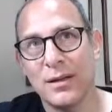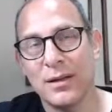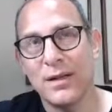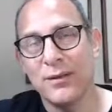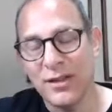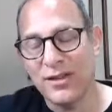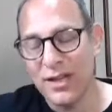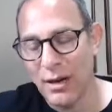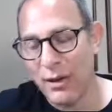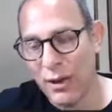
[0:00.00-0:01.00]
if this
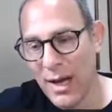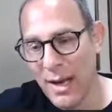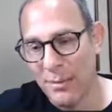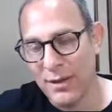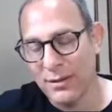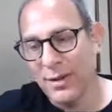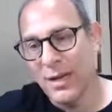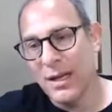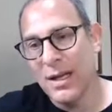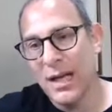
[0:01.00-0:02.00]
scenario happened,
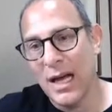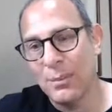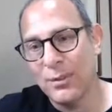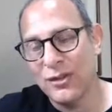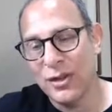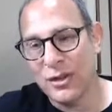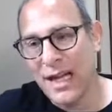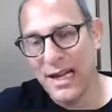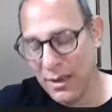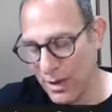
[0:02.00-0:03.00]
I'm still
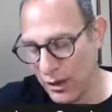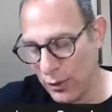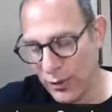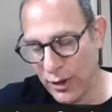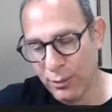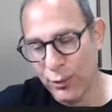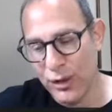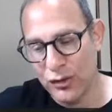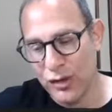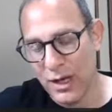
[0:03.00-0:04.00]
not going to make you feel
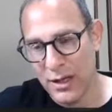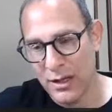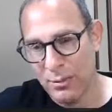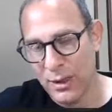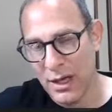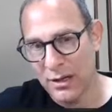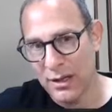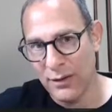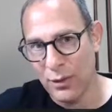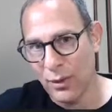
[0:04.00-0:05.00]
appreciated, but I'll
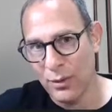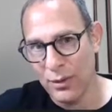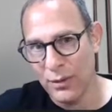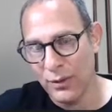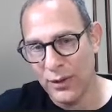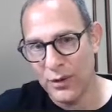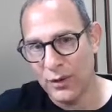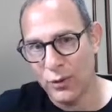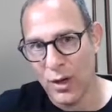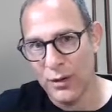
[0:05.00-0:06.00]
give you $50,000
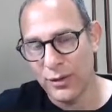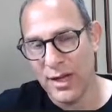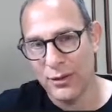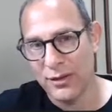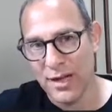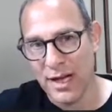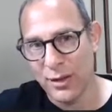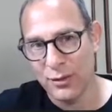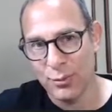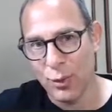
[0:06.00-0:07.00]
to
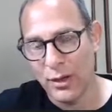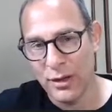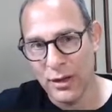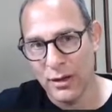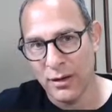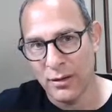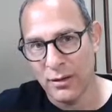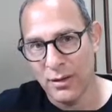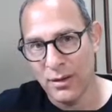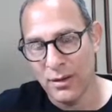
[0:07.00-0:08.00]
$100,000 more a year,"
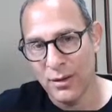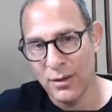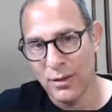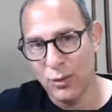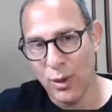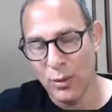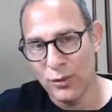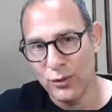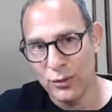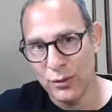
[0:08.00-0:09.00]
what would
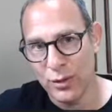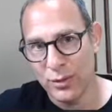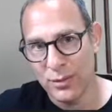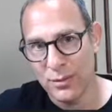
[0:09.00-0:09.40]
you do?